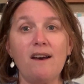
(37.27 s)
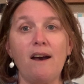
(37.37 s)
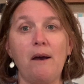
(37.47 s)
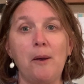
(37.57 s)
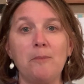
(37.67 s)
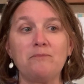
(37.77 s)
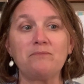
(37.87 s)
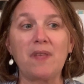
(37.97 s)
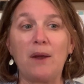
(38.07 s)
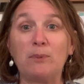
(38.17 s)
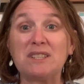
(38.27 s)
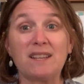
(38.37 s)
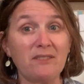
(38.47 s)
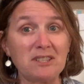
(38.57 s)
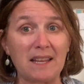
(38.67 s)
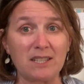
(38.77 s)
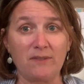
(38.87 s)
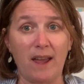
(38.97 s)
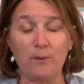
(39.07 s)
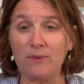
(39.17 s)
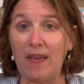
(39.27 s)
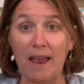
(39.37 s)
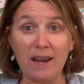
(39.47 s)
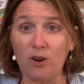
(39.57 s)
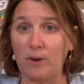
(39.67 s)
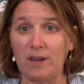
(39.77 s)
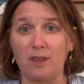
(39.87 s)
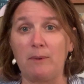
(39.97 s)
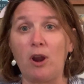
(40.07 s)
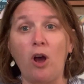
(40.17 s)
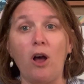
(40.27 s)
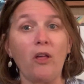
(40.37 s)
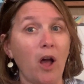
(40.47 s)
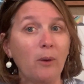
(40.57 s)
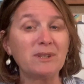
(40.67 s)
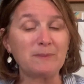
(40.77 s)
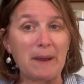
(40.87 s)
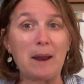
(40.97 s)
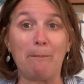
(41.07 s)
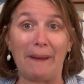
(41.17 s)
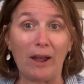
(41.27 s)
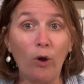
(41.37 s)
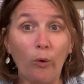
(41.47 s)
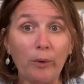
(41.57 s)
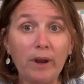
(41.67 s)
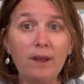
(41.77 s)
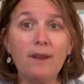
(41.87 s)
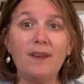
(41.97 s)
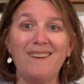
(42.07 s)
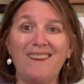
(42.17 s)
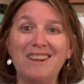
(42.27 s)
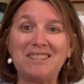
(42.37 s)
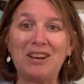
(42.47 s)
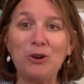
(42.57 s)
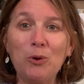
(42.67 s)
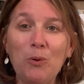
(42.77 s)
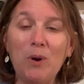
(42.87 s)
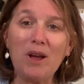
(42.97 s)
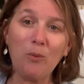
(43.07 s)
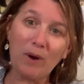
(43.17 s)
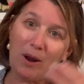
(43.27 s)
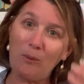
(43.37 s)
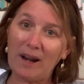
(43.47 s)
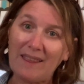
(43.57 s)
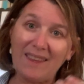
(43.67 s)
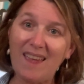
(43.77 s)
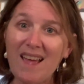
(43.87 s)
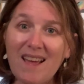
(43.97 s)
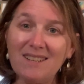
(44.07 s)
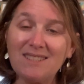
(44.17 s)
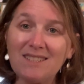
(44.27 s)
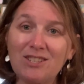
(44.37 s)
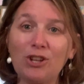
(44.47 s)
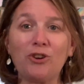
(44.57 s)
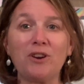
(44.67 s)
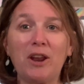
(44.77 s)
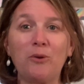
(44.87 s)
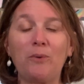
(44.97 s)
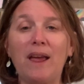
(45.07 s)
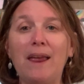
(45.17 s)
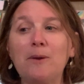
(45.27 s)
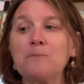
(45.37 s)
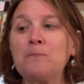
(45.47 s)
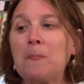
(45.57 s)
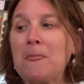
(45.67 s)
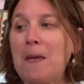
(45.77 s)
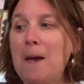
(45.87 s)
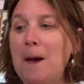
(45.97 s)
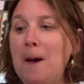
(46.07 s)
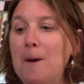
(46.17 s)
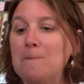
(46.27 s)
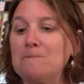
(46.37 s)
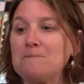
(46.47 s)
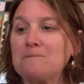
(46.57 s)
and was never satisfied with any curriculum at all. Always made up my own because I knew what I wanted the kids to learn how to write, and